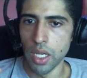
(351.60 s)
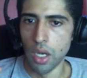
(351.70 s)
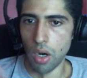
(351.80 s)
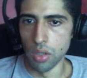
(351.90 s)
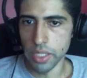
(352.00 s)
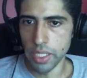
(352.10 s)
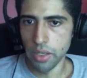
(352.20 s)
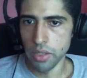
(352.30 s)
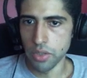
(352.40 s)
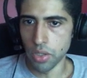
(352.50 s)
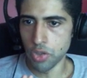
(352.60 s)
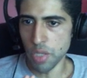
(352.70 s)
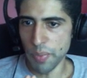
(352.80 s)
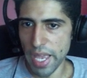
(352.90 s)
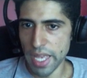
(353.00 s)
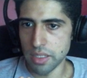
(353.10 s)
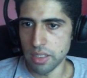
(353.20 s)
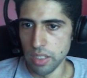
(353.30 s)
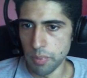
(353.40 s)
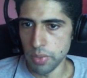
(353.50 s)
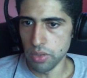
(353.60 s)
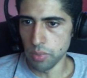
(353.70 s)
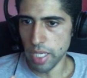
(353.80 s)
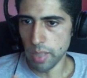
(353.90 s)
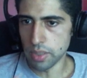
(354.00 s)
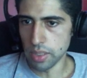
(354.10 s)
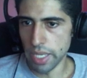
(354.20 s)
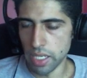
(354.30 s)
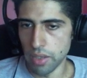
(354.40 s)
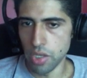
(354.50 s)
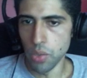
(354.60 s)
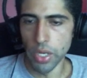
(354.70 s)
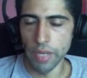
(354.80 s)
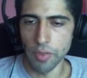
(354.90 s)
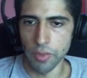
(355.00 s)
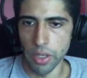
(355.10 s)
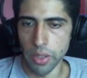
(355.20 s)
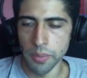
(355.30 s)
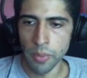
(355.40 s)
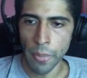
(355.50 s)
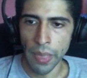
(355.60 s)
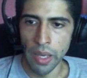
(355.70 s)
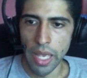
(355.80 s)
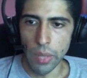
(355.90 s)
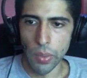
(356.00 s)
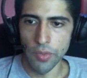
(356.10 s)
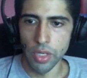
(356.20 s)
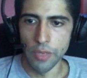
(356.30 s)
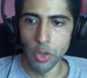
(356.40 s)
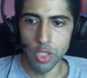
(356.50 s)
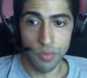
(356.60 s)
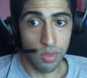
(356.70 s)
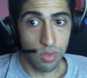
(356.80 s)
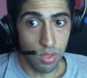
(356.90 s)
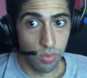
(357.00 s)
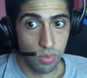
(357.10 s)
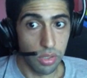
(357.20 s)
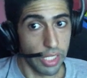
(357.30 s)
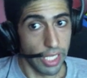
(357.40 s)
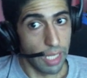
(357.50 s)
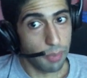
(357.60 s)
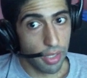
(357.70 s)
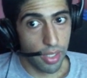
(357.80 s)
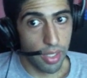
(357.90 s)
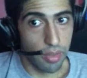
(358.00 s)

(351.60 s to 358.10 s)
earlier, don't jump as deep, you'll be able to land on there. You won't have to flutter. However, if you jump too soon, you'll get hit by that